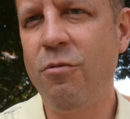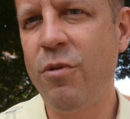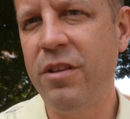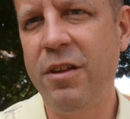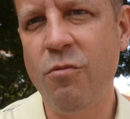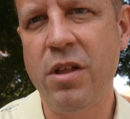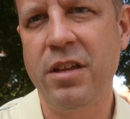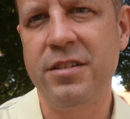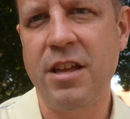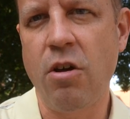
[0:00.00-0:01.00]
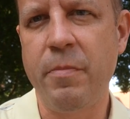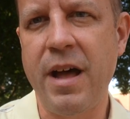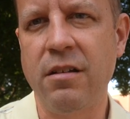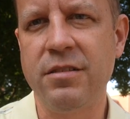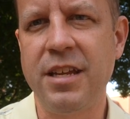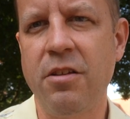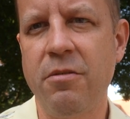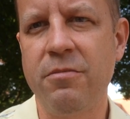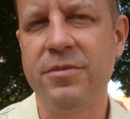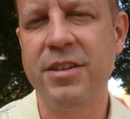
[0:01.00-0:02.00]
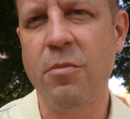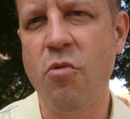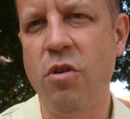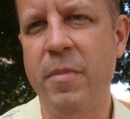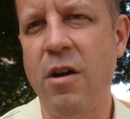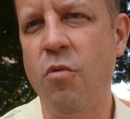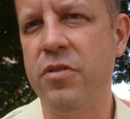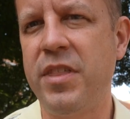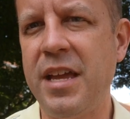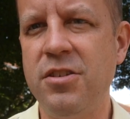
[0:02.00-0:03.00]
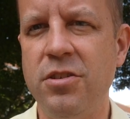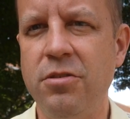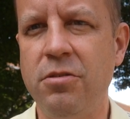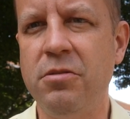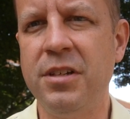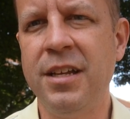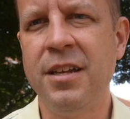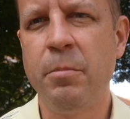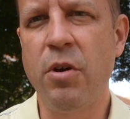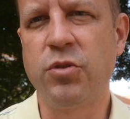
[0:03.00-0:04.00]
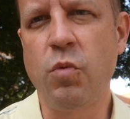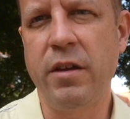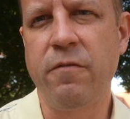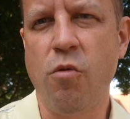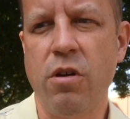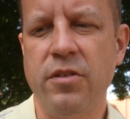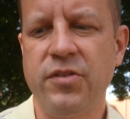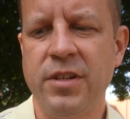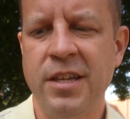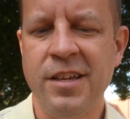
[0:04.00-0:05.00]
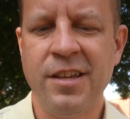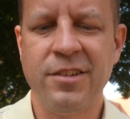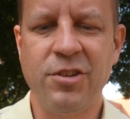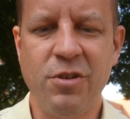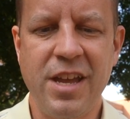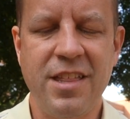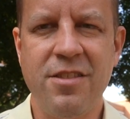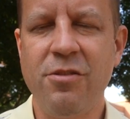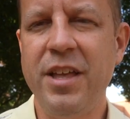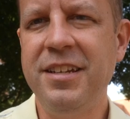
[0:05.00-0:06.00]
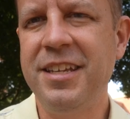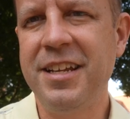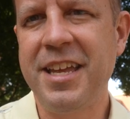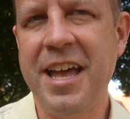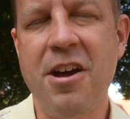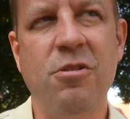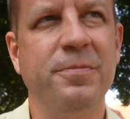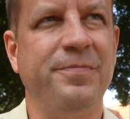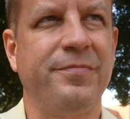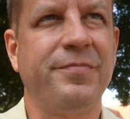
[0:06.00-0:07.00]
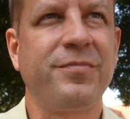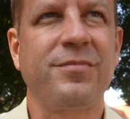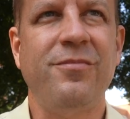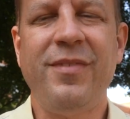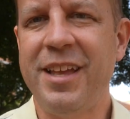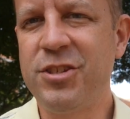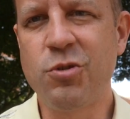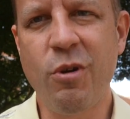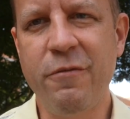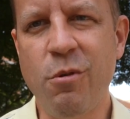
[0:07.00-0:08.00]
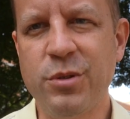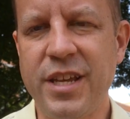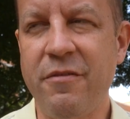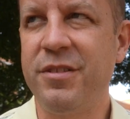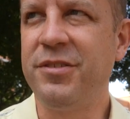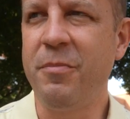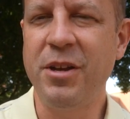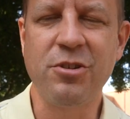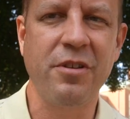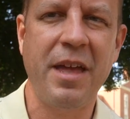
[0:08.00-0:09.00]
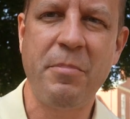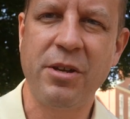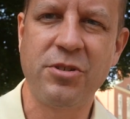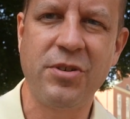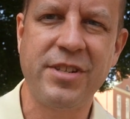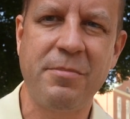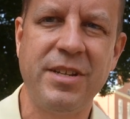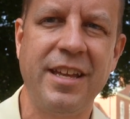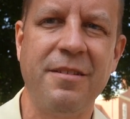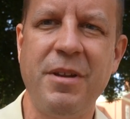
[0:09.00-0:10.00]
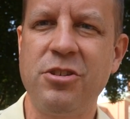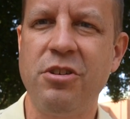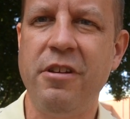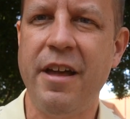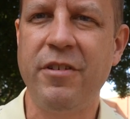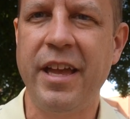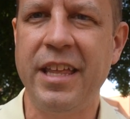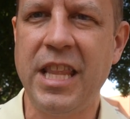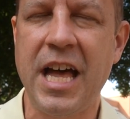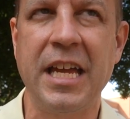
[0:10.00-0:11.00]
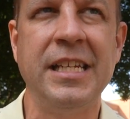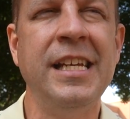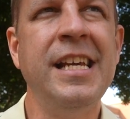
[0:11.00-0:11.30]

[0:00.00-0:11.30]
really willing to help out and tell more about what they do post Wake Forest. So again, the LinkedIn account is 24/7. So make sure that picture is updated. Make sure you have a headline.